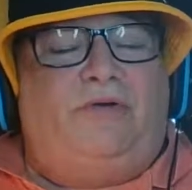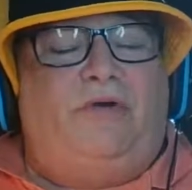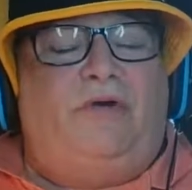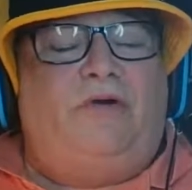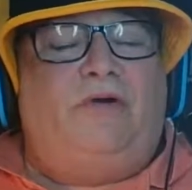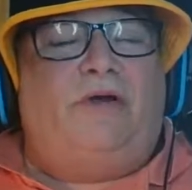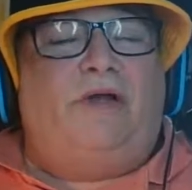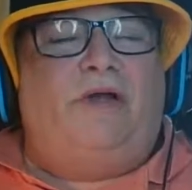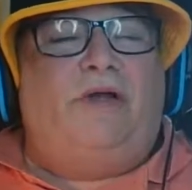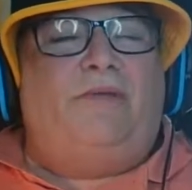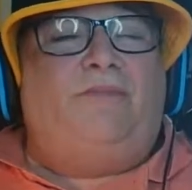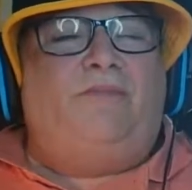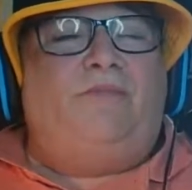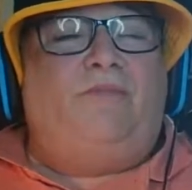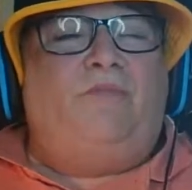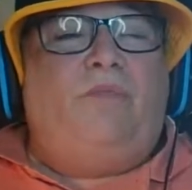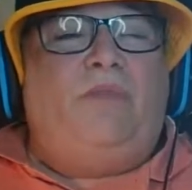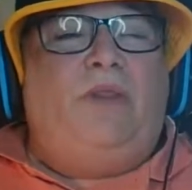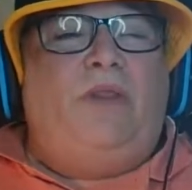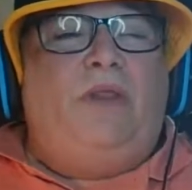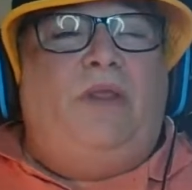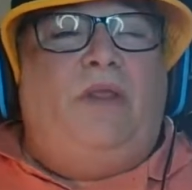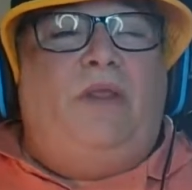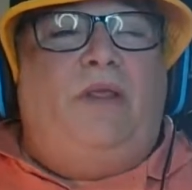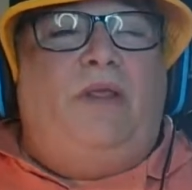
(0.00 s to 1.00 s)
Okay,
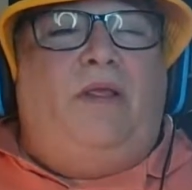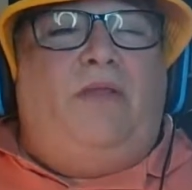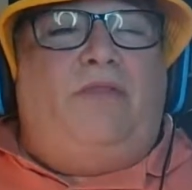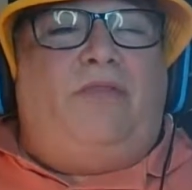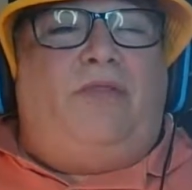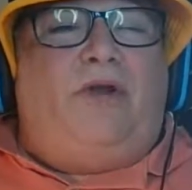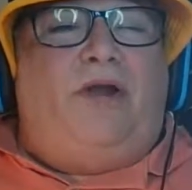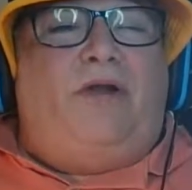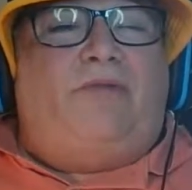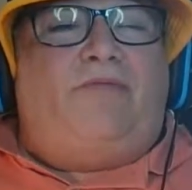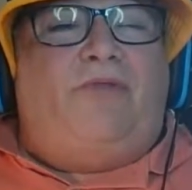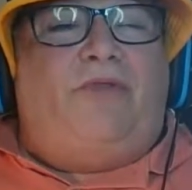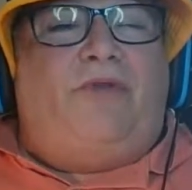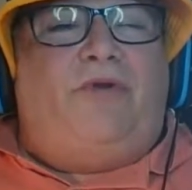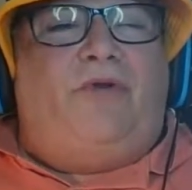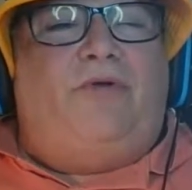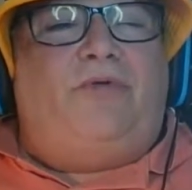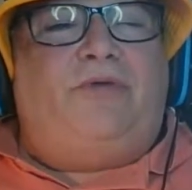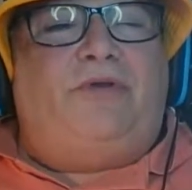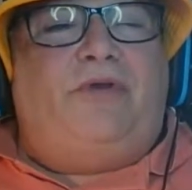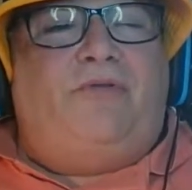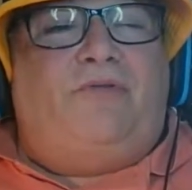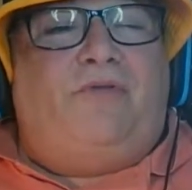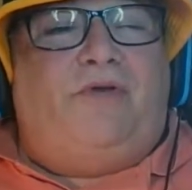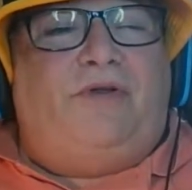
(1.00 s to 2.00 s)
they're having their
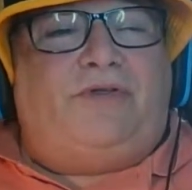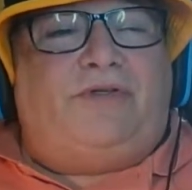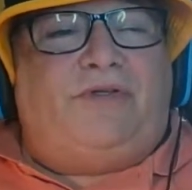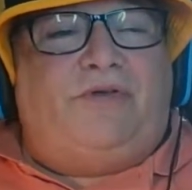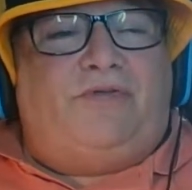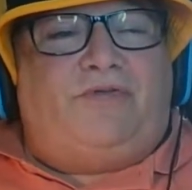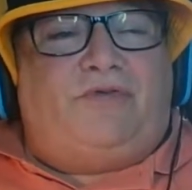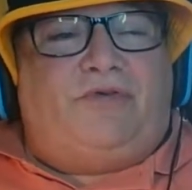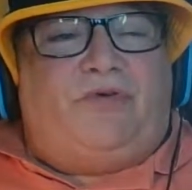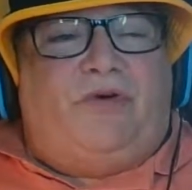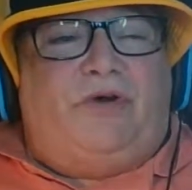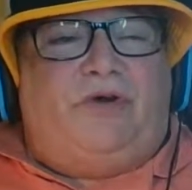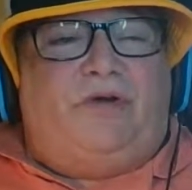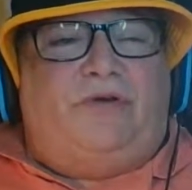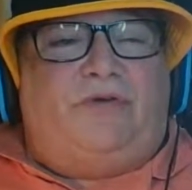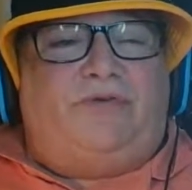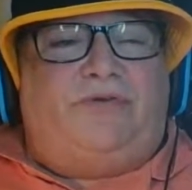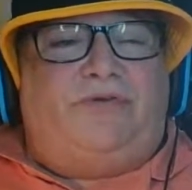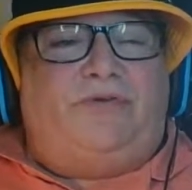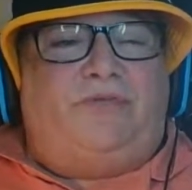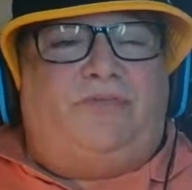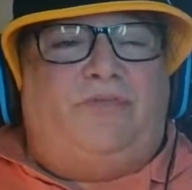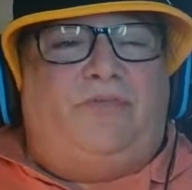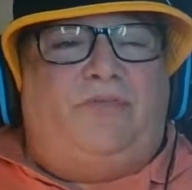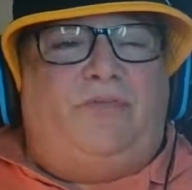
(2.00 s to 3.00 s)
own defensive
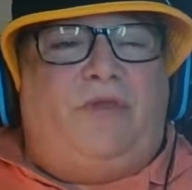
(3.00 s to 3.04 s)
struggles.